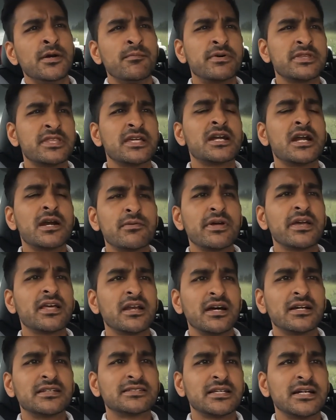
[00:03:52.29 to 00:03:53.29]
But then I
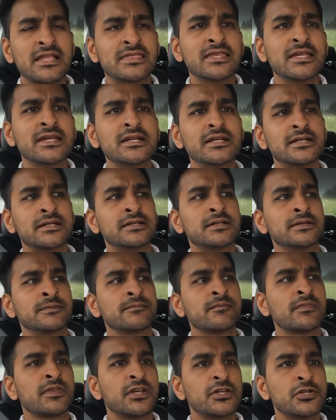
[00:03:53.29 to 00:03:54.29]
realized, I think
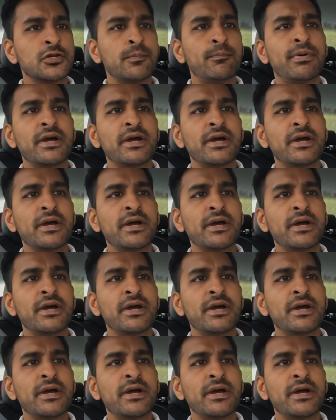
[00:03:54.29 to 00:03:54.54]
you're